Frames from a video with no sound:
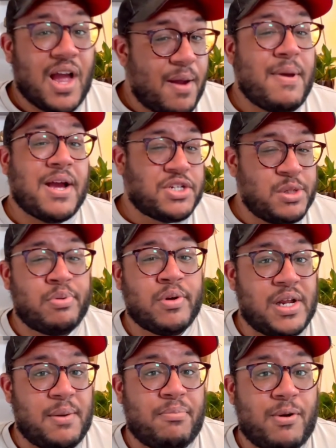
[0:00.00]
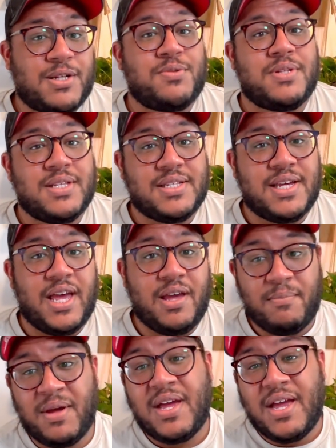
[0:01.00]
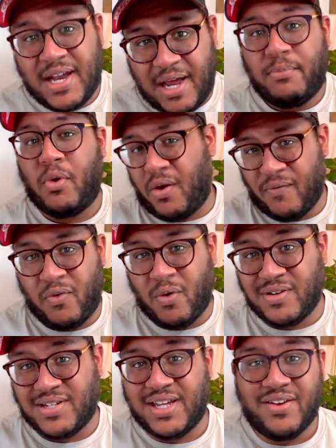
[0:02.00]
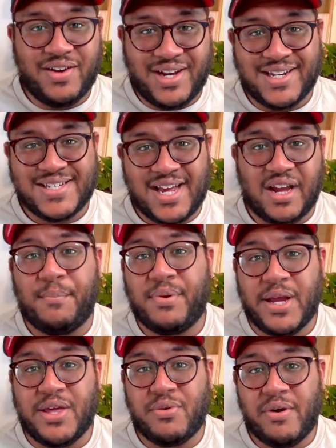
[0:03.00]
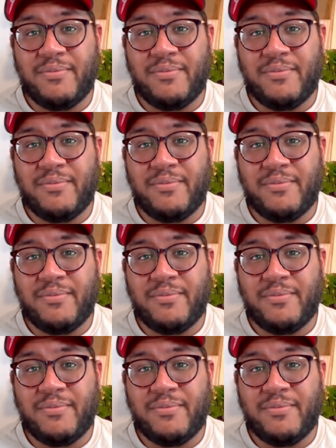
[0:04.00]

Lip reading: I'm actually pretty impressed with this game, and I'm looking forward to giving it a second playthrough.